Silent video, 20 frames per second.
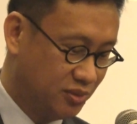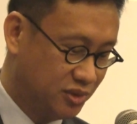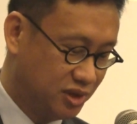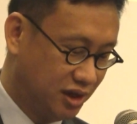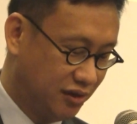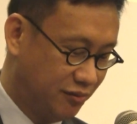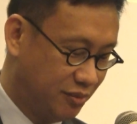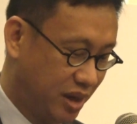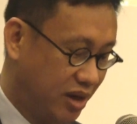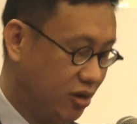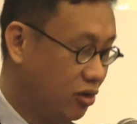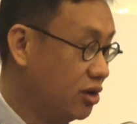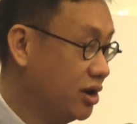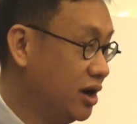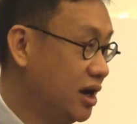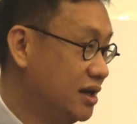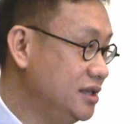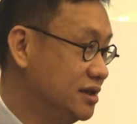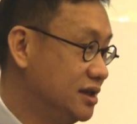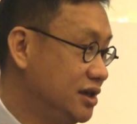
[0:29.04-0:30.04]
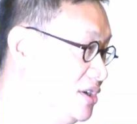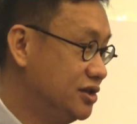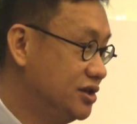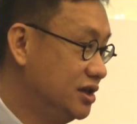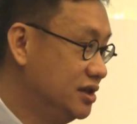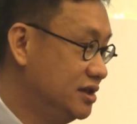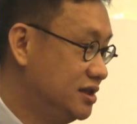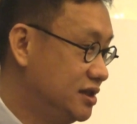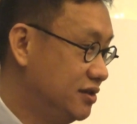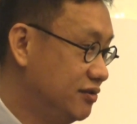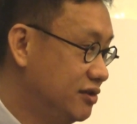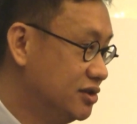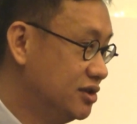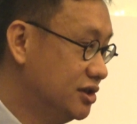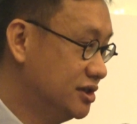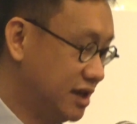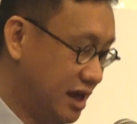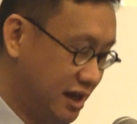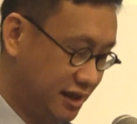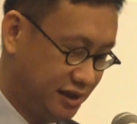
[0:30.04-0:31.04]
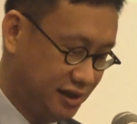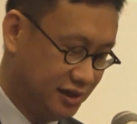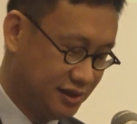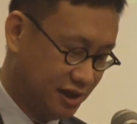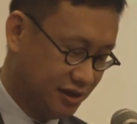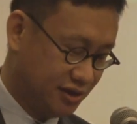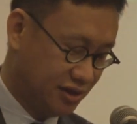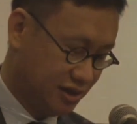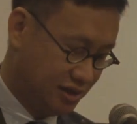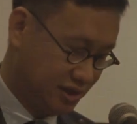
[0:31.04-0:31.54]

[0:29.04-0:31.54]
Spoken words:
observed by organizations, civil society such